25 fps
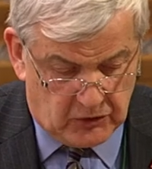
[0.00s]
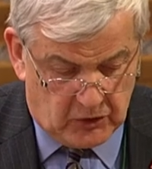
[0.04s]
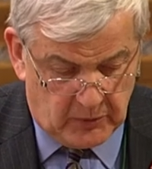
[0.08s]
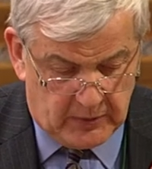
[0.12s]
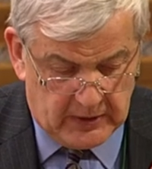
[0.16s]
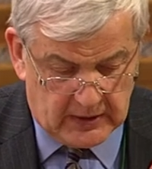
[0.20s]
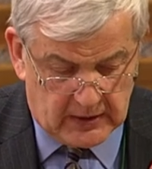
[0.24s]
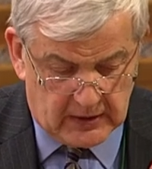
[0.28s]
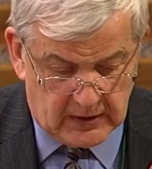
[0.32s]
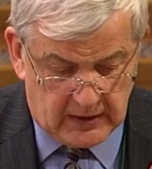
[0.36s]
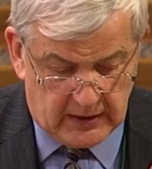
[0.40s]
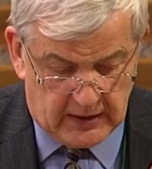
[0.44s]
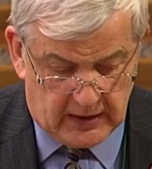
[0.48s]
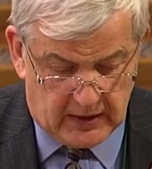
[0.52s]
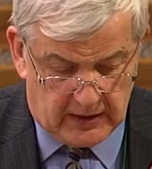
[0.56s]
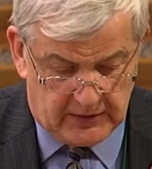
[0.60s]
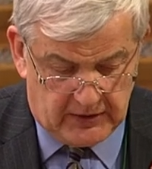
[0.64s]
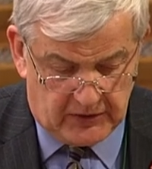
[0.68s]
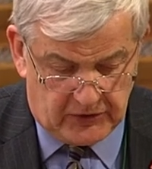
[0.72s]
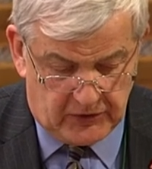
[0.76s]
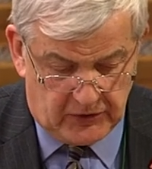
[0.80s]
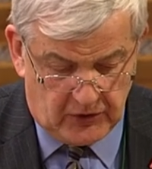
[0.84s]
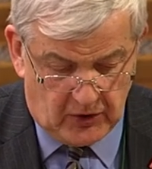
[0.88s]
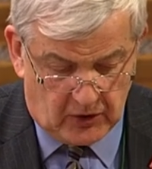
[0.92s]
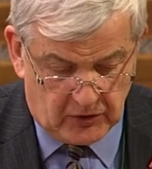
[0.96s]
To be clear,
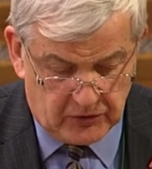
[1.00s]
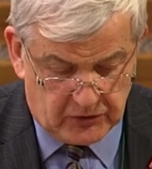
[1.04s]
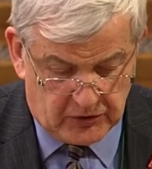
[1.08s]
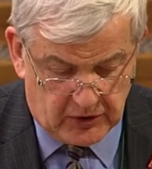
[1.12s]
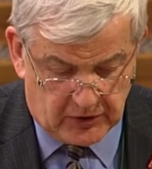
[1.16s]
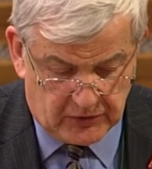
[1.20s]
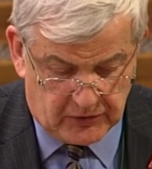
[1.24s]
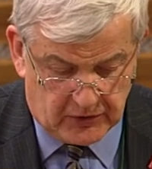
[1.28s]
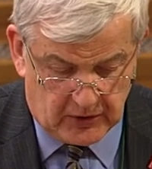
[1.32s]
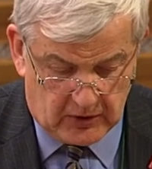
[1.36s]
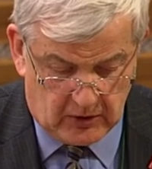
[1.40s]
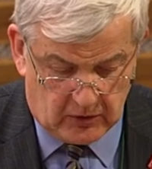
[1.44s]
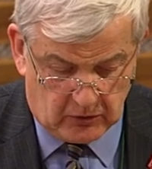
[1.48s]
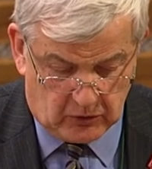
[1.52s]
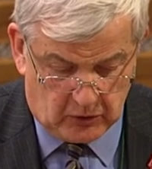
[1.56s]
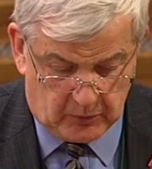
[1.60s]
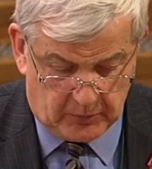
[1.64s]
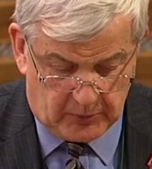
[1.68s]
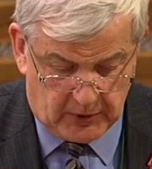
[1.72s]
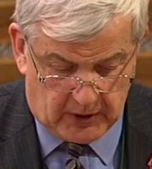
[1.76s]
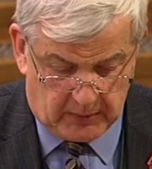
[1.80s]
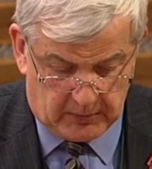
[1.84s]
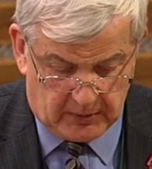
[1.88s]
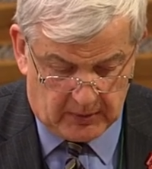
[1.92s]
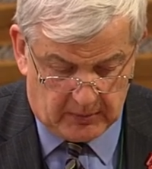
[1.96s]
this is not just a
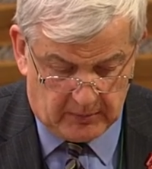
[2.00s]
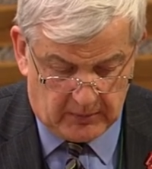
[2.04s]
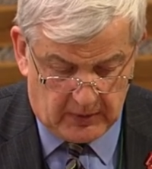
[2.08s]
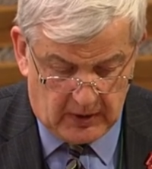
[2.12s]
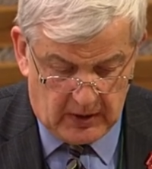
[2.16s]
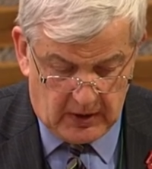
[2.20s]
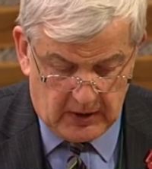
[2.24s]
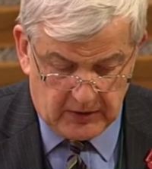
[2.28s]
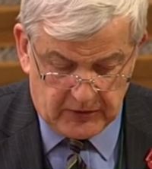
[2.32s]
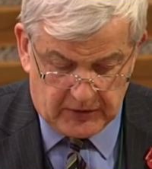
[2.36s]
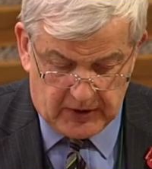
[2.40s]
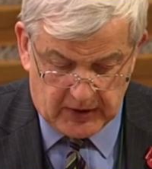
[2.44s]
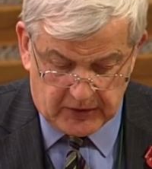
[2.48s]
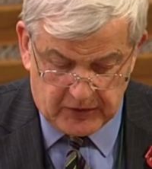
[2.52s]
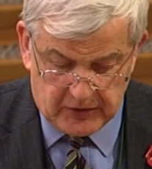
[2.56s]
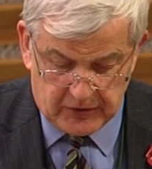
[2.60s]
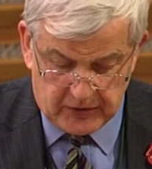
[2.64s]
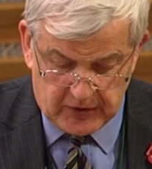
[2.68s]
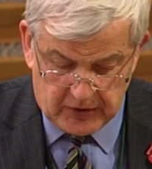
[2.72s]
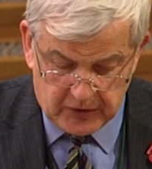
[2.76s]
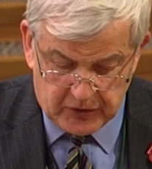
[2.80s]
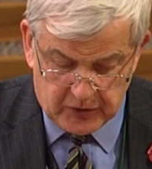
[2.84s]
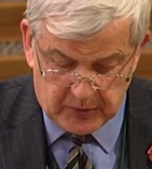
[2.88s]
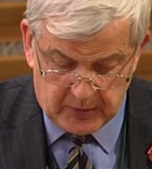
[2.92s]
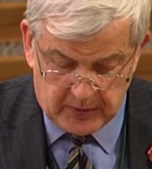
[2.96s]
local problem.
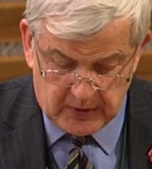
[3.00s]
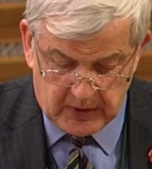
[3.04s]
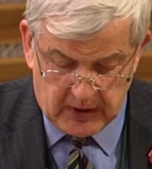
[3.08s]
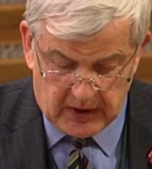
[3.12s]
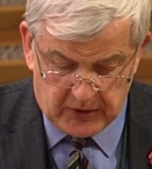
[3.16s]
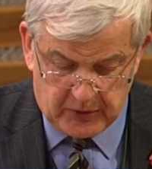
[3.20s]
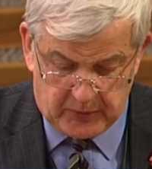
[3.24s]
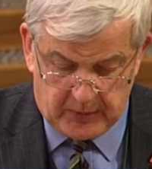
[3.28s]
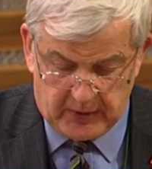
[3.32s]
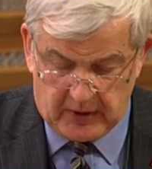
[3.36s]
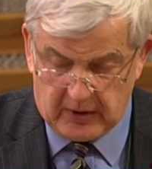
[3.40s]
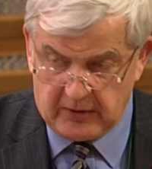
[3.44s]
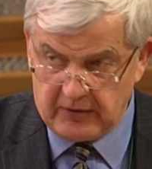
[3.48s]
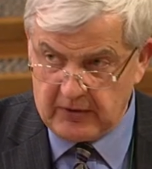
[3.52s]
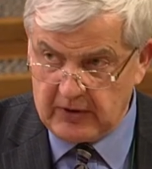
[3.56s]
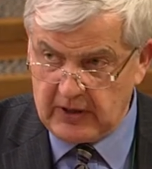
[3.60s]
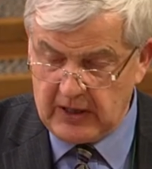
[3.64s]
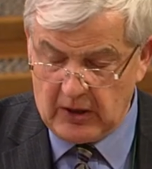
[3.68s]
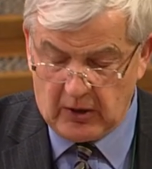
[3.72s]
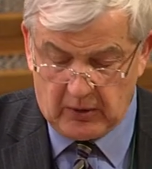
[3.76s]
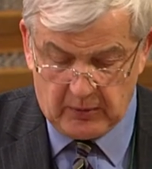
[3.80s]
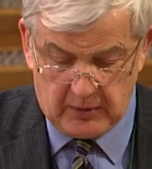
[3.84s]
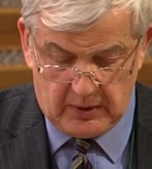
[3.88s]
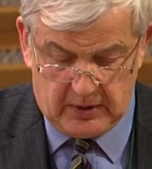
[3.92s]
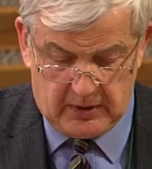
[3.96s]
Texas Instruments has been
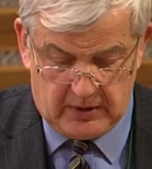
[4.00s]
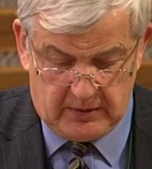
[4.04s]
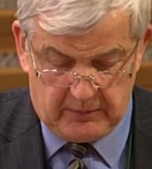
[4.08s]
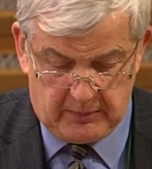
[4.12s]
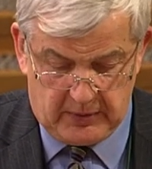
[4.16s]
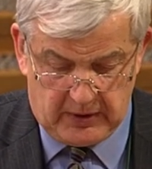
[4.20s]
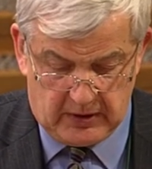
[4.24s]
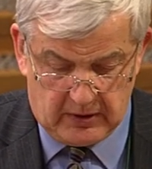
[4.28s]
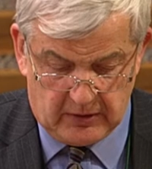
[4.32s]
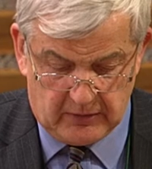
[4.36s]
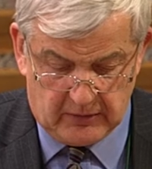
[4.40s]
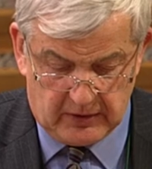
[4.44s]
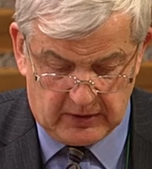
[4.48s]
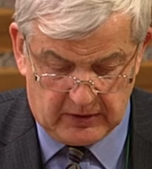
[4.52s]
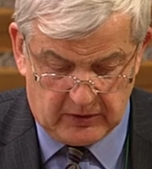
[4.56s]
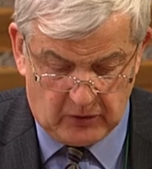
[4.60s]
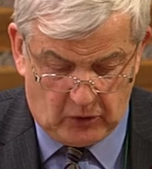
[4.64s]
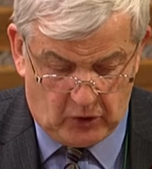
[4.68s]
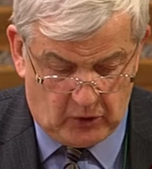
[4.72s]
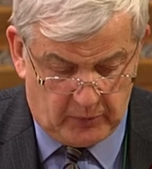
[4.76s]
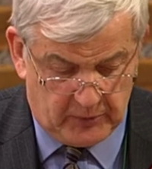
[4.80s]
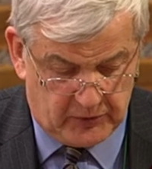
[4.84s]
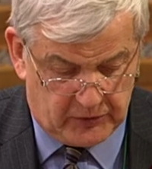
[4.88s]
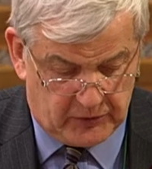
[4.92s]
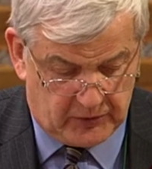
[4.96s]
of
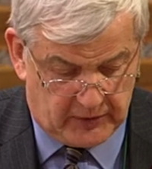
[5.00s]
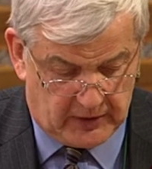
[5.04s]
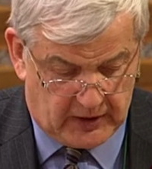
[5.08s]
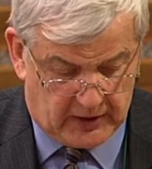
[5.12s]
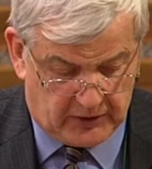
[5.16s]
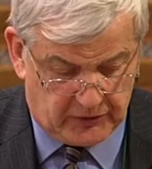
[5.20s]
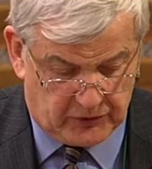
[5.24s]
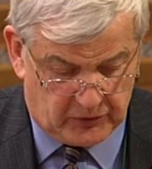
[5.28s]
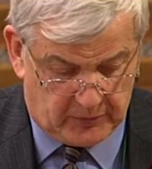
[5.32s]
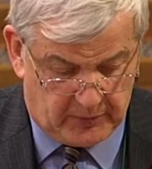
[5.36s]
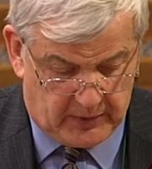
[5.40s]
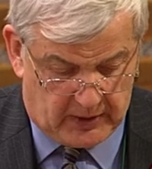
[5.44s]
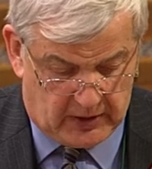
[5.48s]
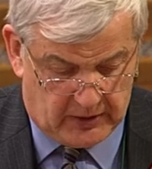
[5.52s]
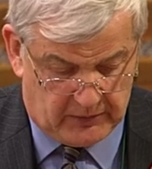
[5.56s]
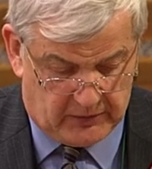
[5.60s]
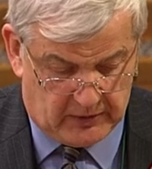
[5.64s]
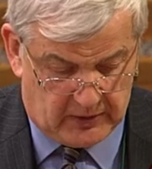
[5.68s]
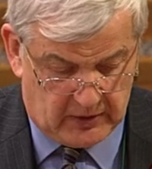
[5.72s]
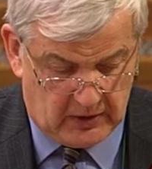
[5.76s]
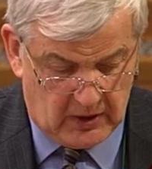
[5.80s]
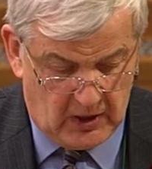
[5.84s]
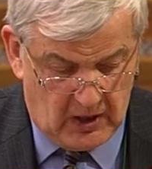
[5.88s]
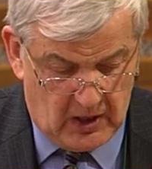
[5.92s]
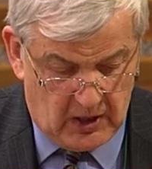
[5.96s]
enormous financial
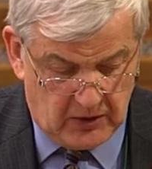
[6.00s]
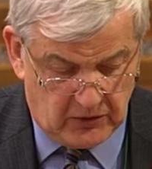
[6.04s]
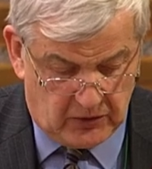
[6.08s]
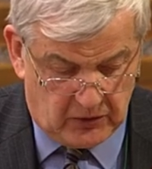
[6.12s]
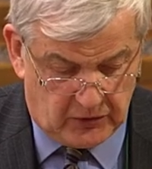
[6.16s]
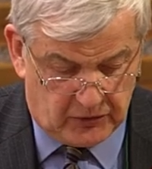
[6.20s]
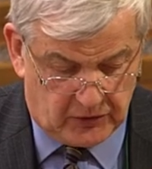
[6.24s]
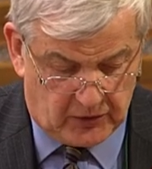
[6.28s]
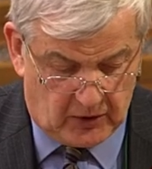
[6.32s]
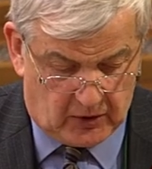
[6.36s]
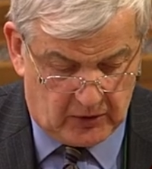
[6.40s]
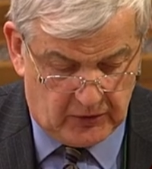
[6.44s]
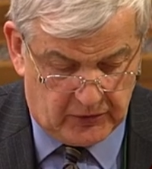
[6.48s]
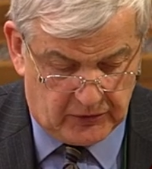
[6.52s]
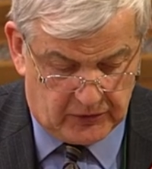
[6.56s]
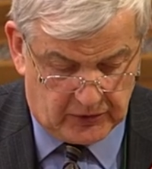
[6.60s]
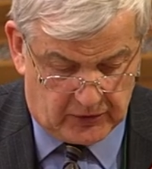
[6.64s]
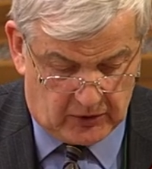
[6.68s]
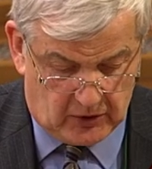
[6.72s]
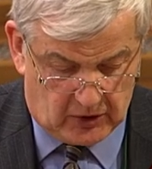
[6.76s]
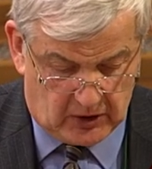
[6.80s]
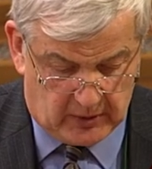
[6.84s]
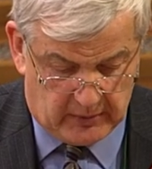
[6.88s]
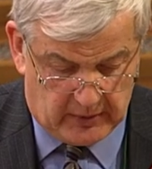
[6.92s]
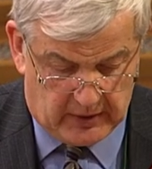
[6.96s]
benefit to Scotland's
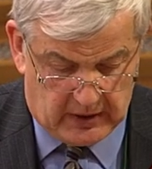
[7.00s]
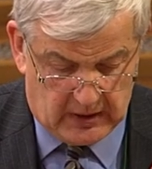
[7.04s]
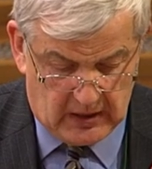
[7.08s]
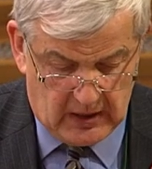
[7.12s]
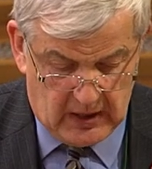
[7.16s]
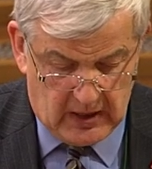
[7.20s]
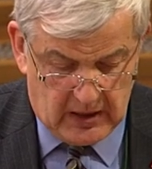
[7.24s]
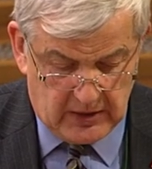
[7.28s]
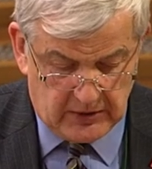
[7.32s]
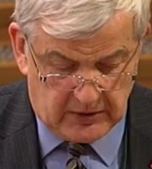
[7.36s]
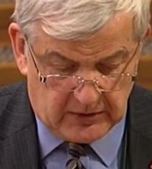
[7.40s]
economy.